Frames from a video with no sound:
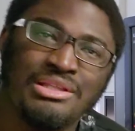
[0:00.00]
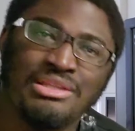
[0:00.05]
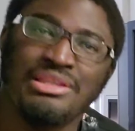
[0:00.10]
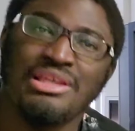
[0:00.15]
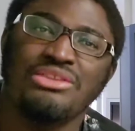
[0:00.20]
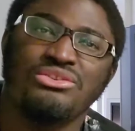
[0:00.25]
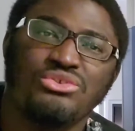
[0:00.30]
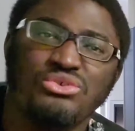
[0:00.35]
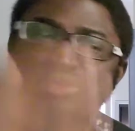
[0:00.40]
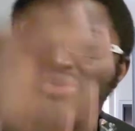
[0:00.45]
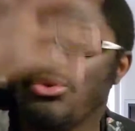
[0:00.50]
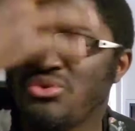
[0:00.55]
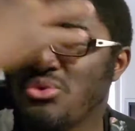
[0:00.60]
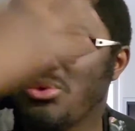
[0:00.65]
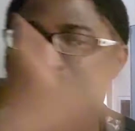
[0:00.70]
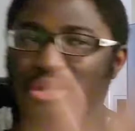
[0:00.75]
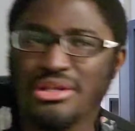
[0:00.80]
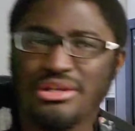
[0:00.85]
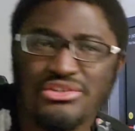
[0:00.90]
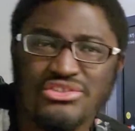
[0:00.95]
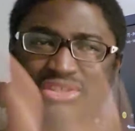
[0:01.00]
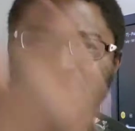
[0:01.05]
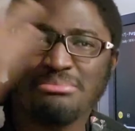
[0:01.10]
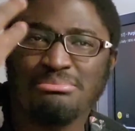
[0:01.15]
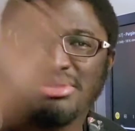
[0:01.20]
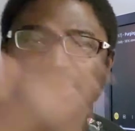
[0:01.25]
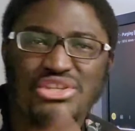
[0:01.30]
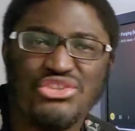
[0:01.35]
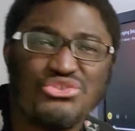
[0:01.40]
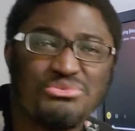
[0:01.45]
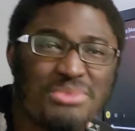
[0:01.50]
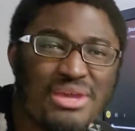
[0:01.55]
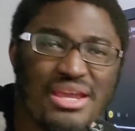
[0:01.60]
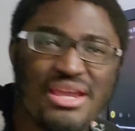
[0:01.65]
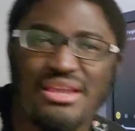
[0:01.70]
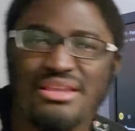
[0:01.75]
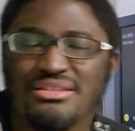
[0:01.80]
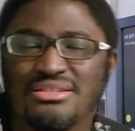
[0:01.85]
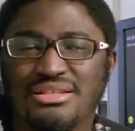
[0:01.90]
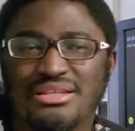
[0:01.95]
That dude who wears the bleach
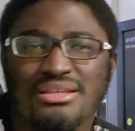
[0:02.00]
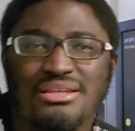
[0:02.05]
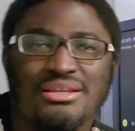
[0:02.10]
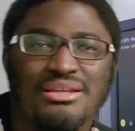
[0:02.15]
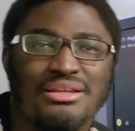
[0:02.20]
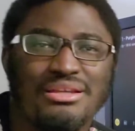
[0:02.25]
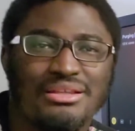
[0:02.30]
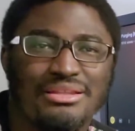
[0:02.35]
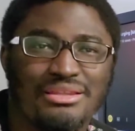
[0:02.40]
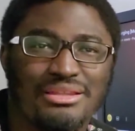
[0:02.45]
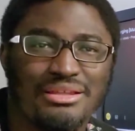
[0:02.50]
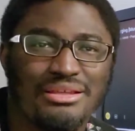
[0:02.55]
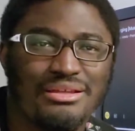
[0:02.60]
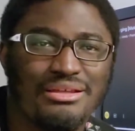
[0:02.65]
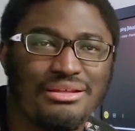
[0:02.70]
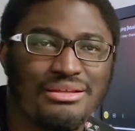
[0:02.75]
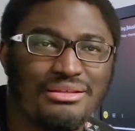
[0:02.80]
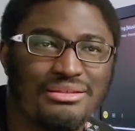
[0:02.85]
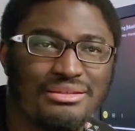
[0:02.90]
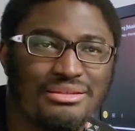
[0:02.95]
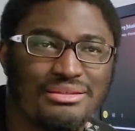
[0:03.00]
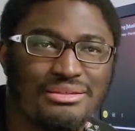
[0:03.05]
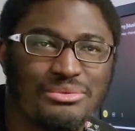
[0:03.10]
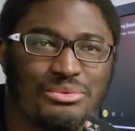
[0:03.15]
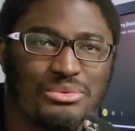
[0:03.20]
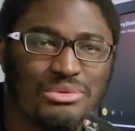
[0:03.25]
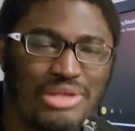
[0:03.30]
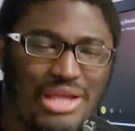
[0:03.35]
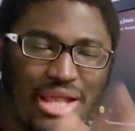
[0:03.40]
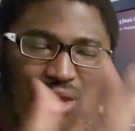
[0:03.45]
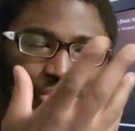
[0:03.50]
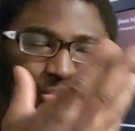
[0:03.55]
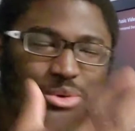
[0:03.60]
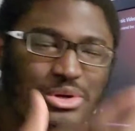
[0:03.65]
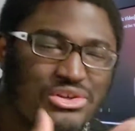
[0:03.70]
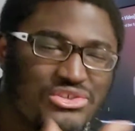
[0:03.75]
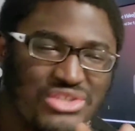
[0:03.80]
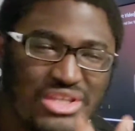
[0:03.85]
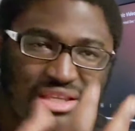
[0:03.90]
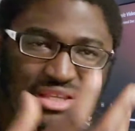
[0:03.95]
mask. The guy who
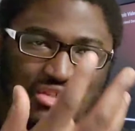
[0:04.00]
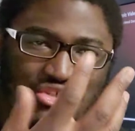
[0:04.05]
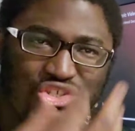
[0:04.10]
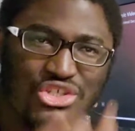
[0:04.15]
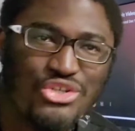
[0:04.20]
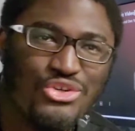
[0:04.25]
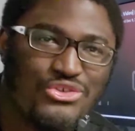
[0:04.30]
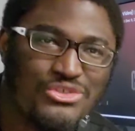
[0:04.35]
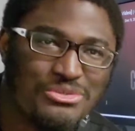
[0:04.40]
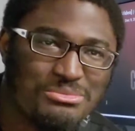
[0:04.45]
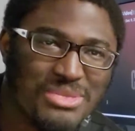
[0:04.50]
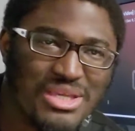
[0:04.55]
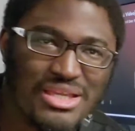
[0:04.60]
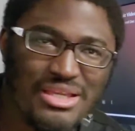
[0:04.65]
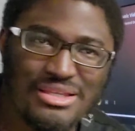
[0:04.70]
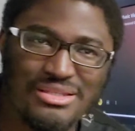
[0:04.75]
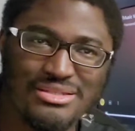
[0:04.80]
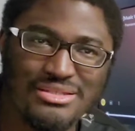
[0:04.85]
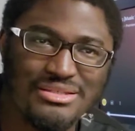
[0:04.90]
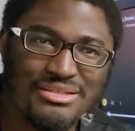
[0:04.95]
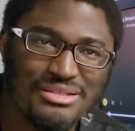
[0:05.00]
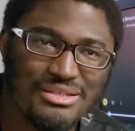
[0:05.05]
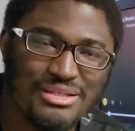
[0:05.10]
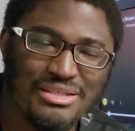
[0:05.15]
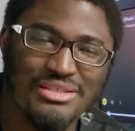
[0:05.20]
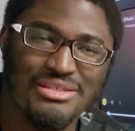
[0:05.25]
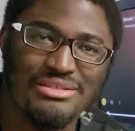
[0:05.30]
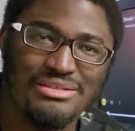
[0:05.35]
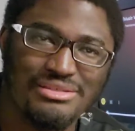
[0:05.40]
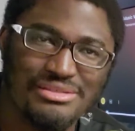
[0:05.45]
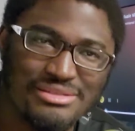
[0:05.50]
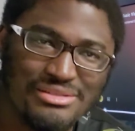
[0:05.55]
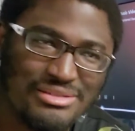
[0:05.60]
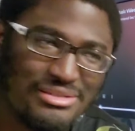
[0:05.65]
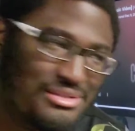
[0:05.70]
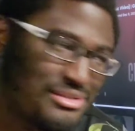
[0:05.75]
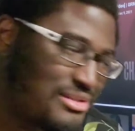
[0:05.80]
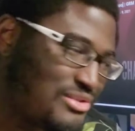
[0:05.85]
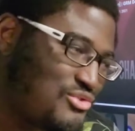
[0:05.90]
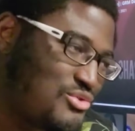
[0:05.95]
wears Chigo's mask, he's
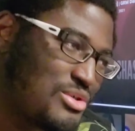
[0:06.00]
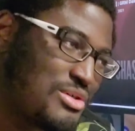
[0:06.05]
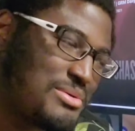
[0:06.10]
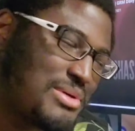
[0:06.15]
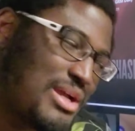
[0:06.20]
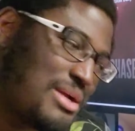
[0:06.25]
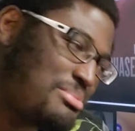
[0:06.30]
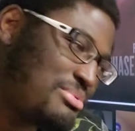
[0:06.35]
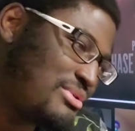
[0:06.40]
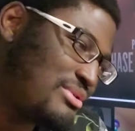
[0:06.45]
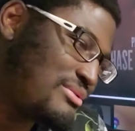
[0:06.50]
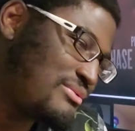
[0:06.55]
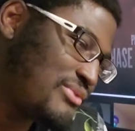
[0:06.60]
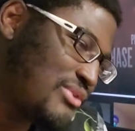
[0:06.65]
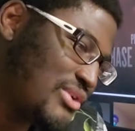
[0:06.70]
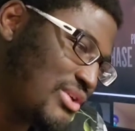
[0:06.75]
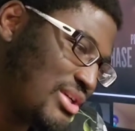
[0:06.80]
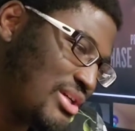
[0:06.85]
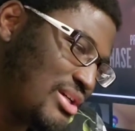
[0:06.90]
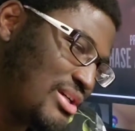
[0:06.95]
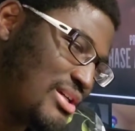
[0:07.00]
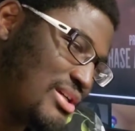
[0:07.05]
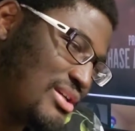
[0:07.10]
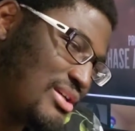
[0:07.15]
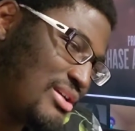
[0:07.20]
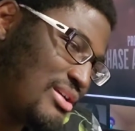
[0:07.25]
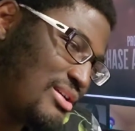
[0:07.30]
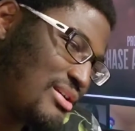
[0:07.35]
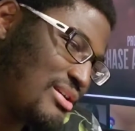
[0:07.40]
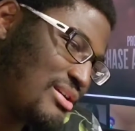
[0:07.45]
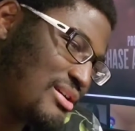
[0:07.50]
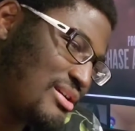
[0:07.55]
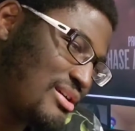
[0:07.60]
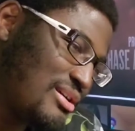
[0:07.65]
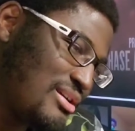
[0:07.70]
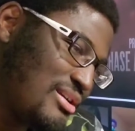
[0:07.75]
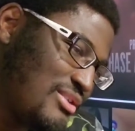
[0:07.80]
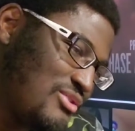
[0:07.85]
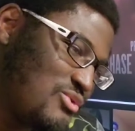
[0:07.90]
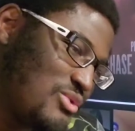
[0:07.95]
the drill rapper.
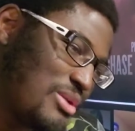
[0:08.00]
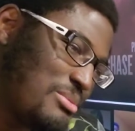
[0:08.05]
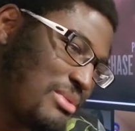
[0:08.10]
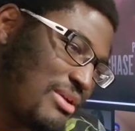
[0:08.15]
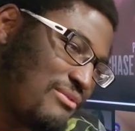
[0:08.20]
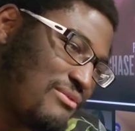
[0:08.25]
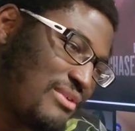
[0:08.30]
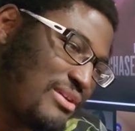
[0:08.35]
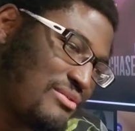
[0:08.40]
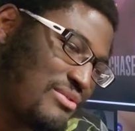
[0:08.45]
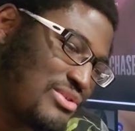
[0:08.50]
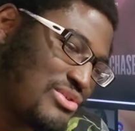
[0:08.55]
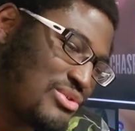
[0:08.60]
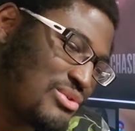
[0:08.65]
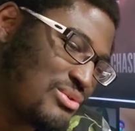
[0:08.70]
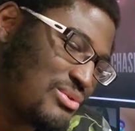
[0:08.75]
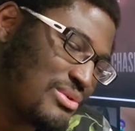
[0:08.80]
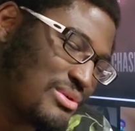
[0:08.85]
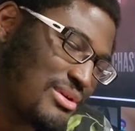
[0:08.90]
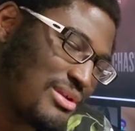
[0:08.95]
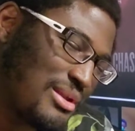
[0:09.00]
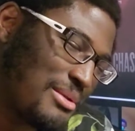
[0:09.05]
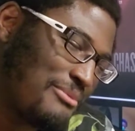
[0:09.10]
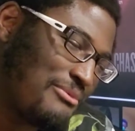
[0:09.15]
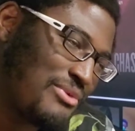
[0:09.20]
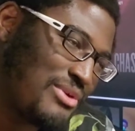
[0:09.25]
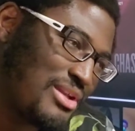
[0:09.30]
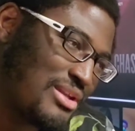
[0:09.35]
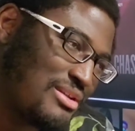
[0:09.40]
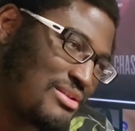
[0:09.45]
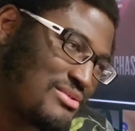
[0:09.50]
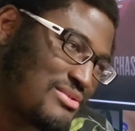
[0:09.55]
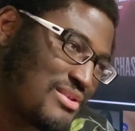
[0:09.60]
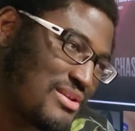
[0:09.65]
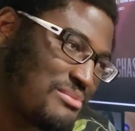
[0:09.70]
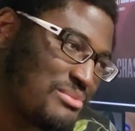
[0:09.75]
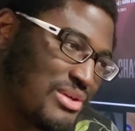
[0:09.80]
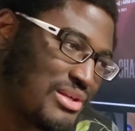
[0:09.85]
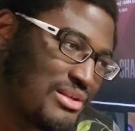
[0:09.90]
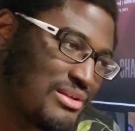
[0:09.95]
He's one of my favorites too. I'm forgetting his
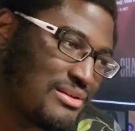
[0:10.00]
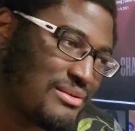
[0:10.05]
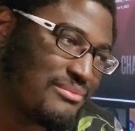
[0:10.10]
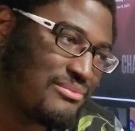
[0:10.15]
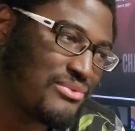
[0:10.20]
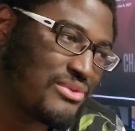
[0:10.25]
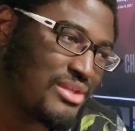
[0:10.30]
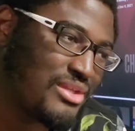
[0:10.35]
name right now.